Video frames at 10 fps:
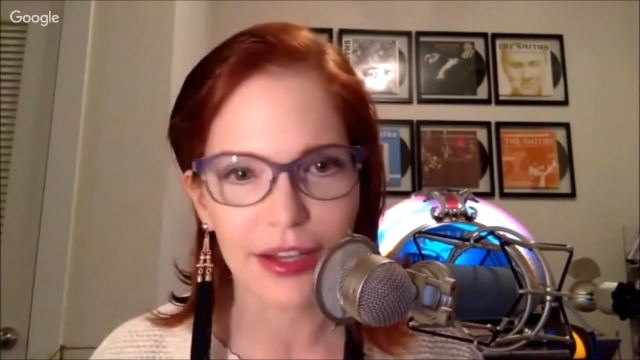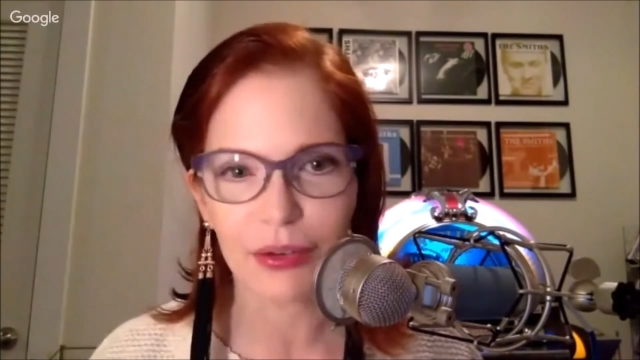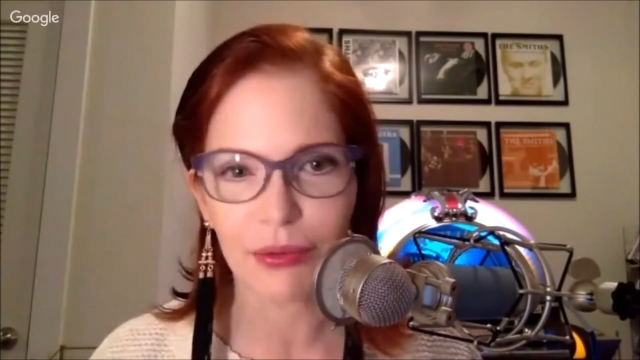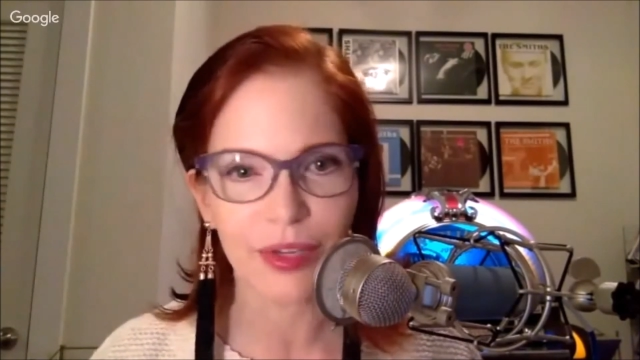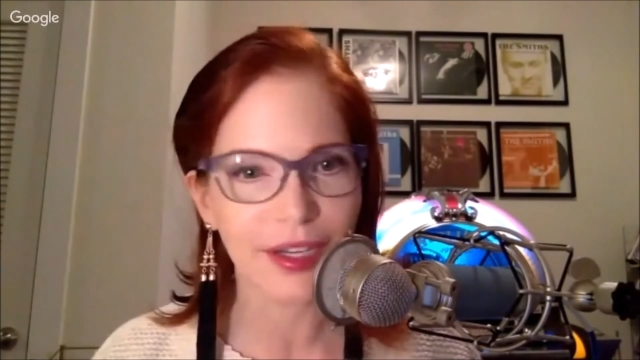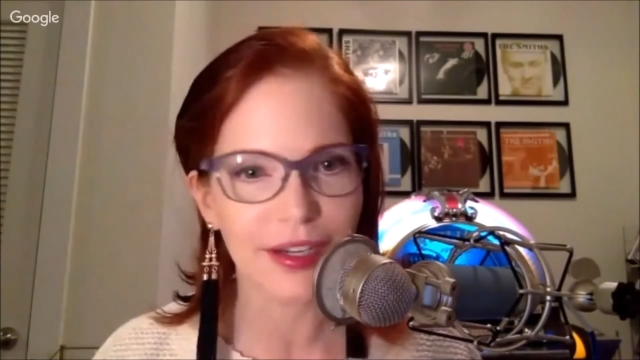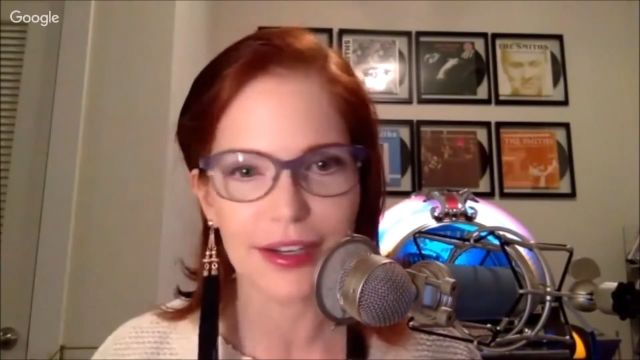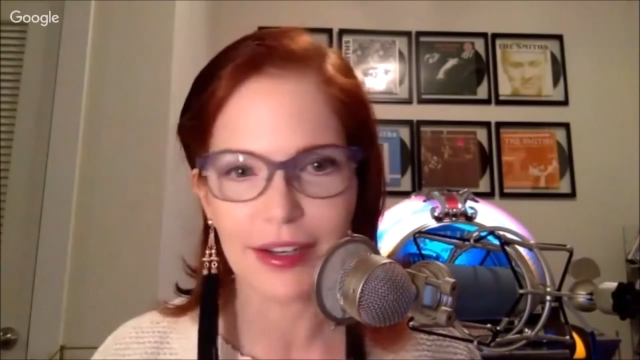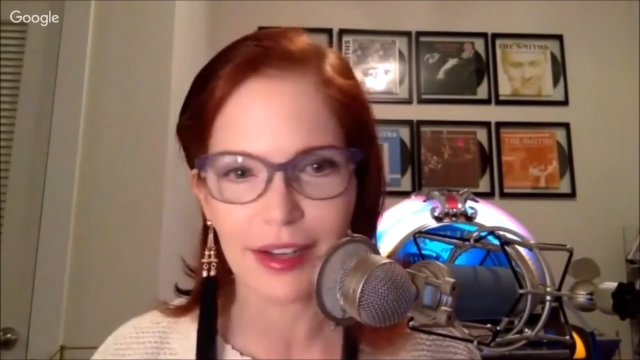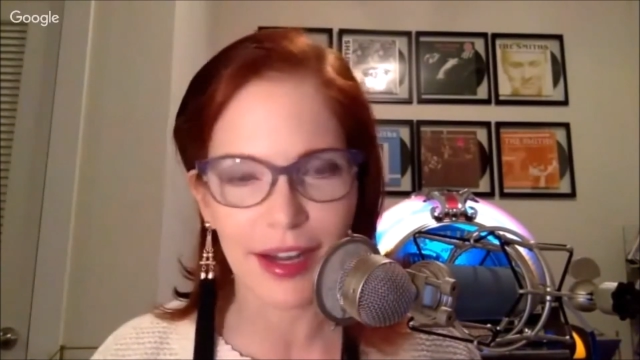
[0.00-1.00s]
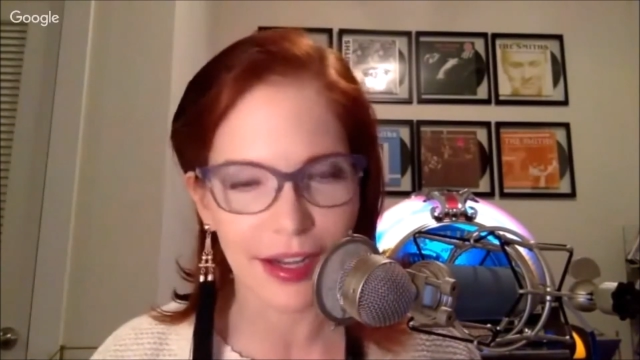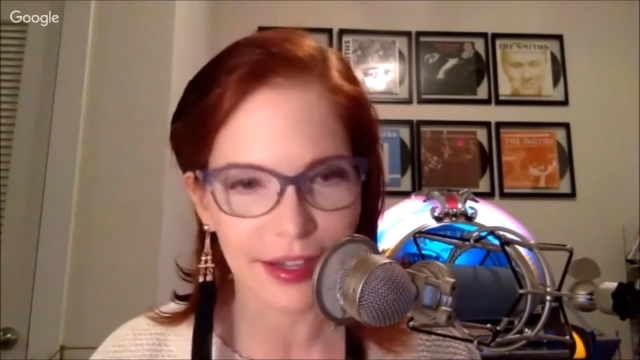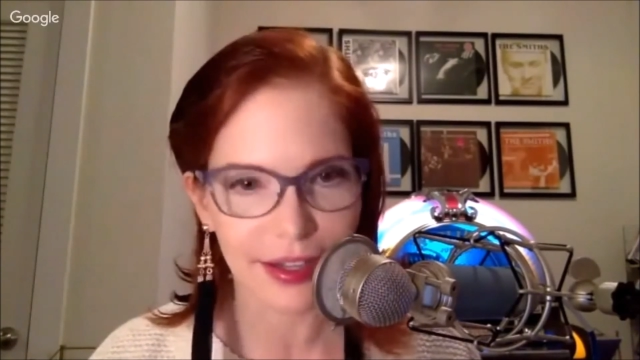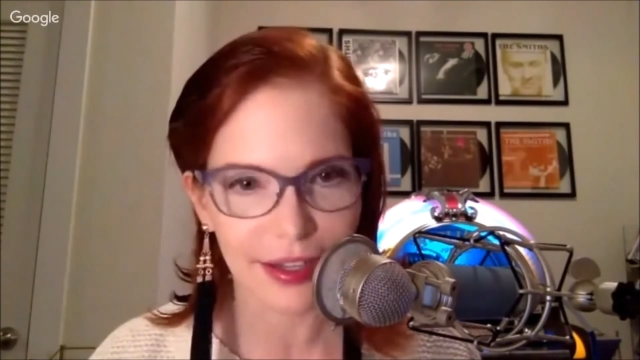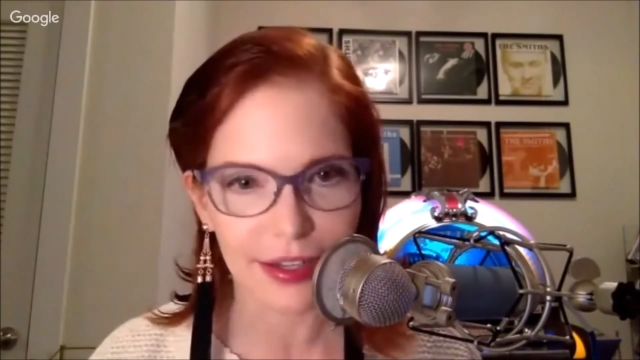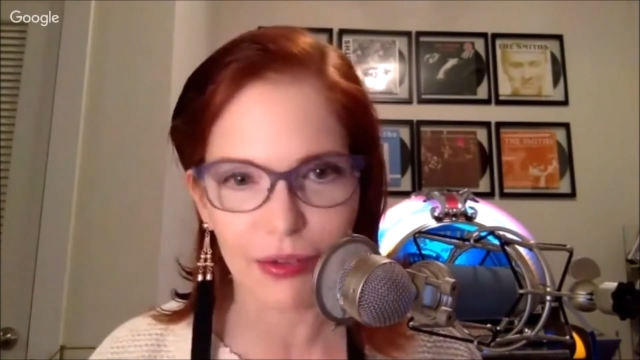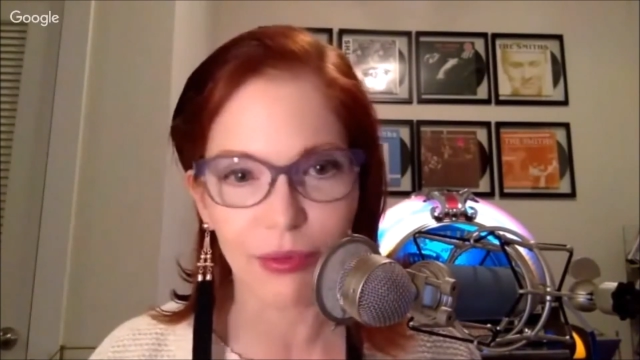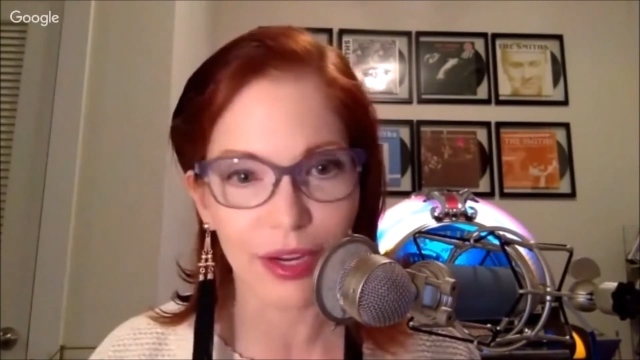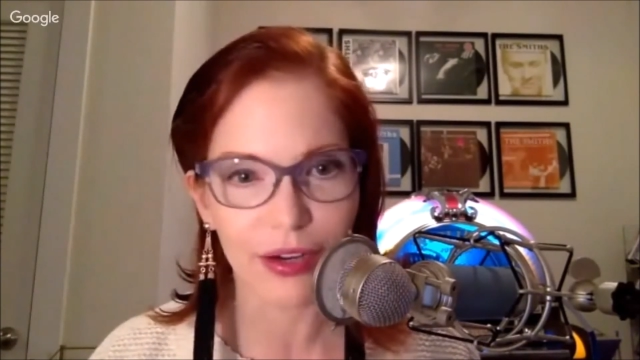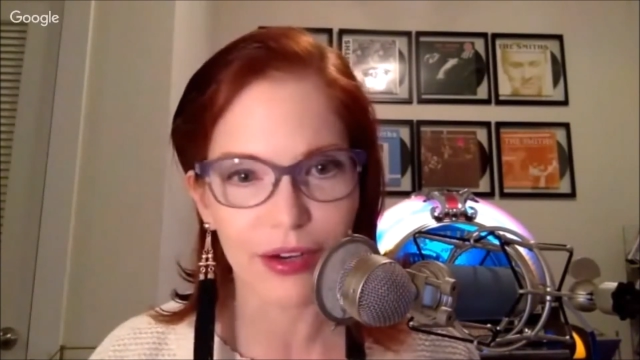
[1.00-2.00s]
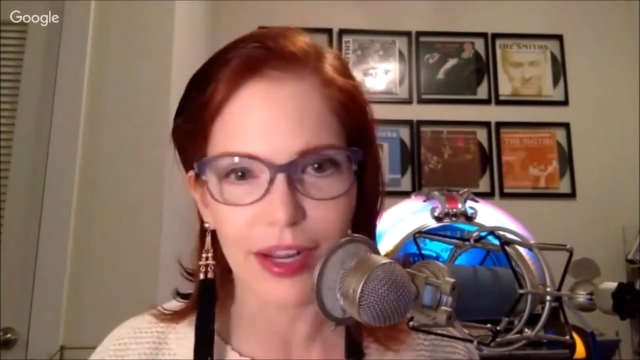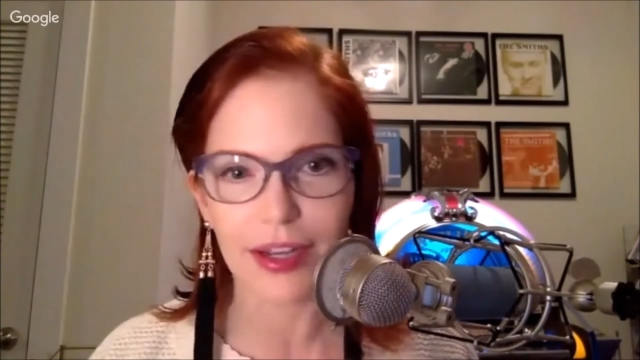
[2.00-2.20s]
I don't mean anything weird.